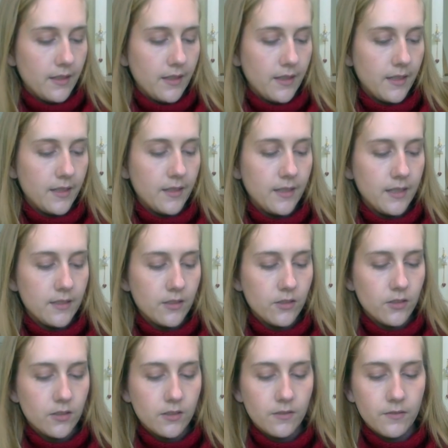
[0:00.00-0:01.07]
And these are
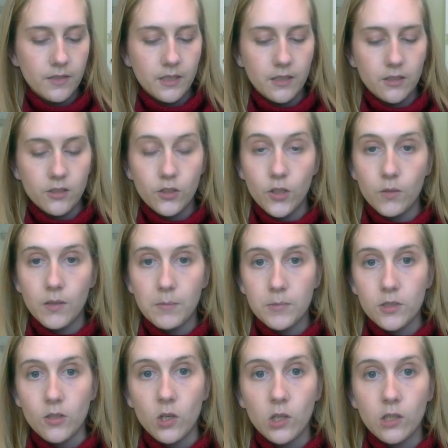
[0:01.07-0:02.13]
just a vanilla toe-up
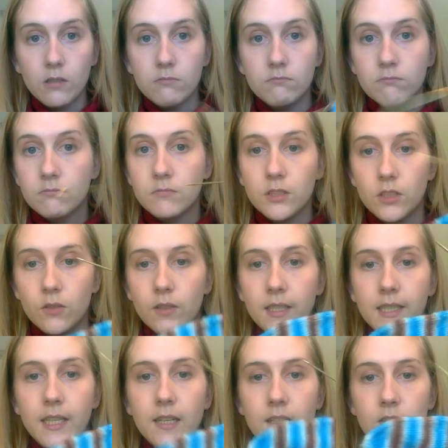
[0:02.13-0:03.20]
sock. So
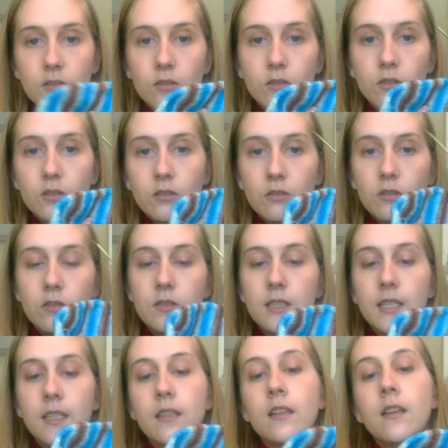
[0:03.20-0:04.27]
I cast on
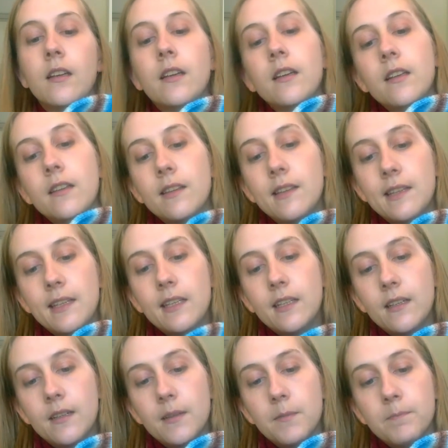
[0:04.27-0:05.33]
using the
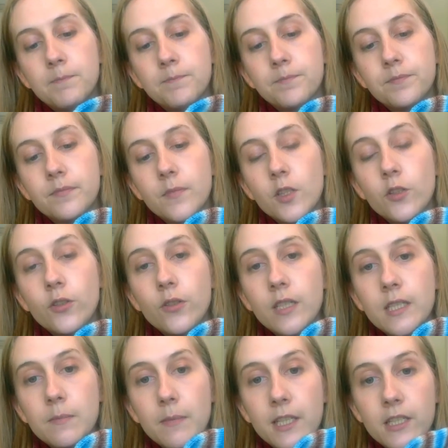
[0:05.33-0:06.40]

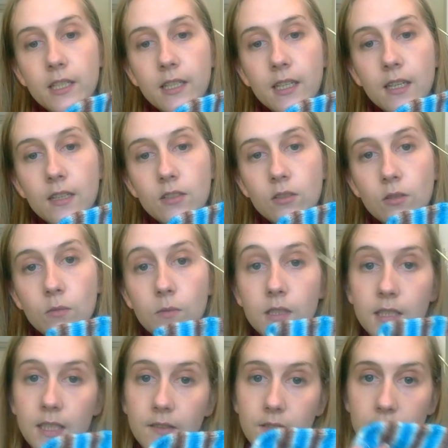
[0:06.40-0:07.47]
Judy's Magic cast on,
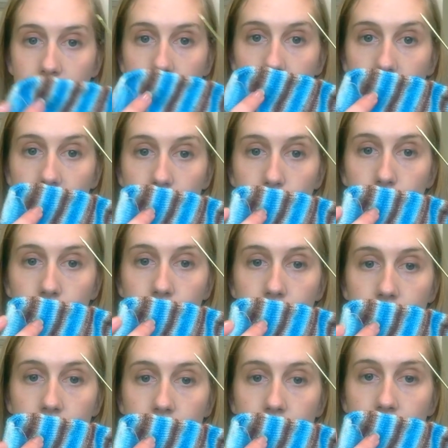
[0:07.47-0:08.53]
which gives an invisible
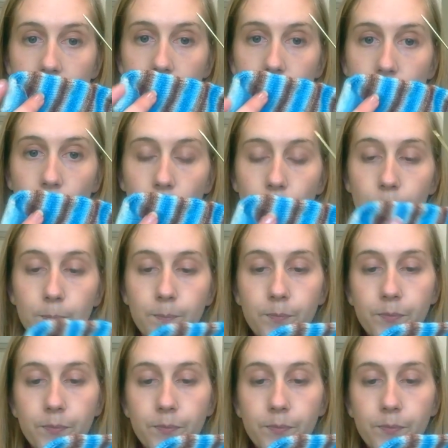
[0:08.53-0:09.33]
toe.